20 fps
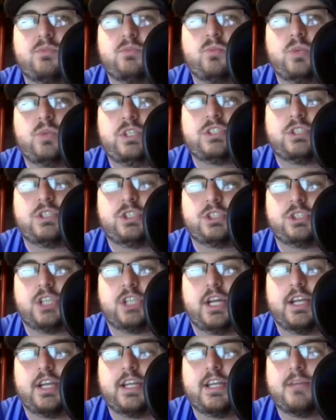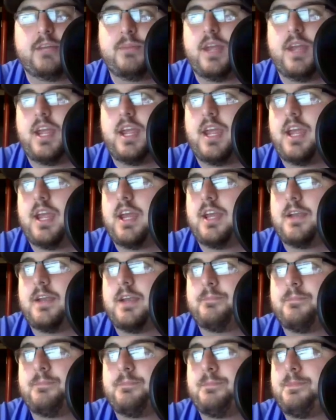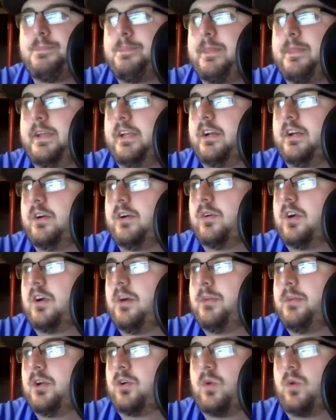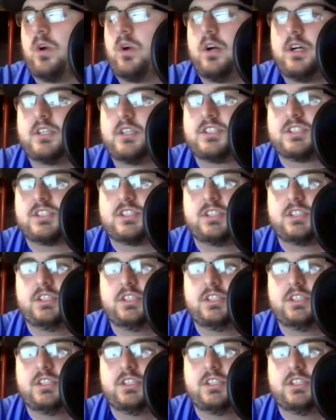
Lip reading: research on him and, coming across